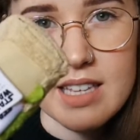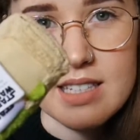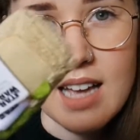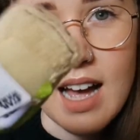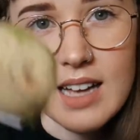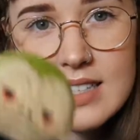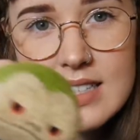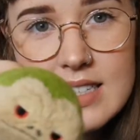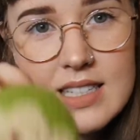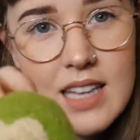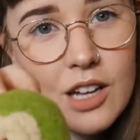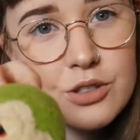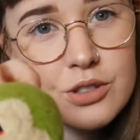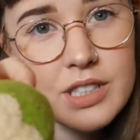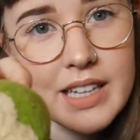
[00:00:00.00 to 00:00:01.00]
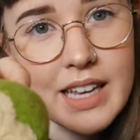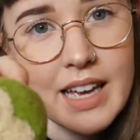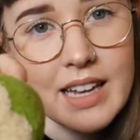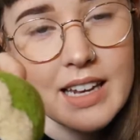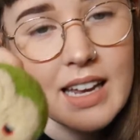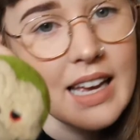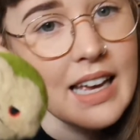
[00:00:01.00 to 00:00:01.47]
these are 600
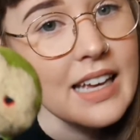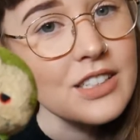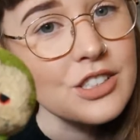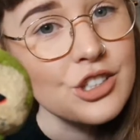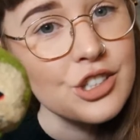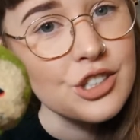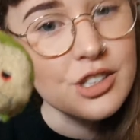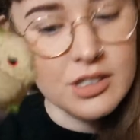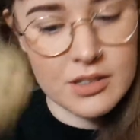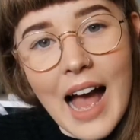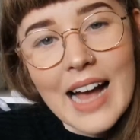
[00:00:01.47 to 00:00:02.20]
yen each.